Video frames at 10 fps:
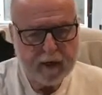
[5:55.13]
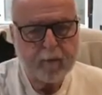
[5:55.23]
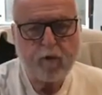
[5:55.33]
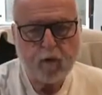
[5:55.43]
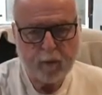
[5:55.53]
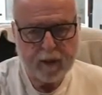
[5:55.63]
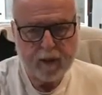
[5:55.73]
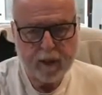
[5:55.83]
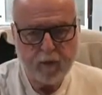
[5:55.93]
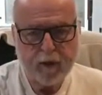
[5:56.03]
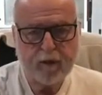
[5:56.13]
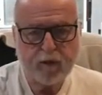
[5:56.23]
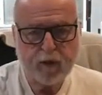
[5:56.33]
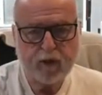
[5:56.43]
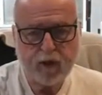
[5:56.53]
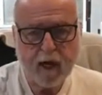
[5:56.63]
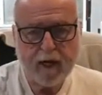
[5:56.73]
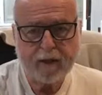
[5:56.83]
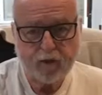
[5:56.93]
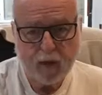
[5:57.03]
appropriately with a
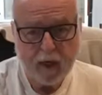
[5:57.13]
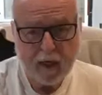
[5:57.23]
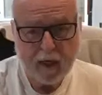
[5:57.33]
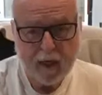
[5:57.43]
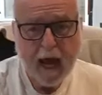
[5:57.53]
first-line drug,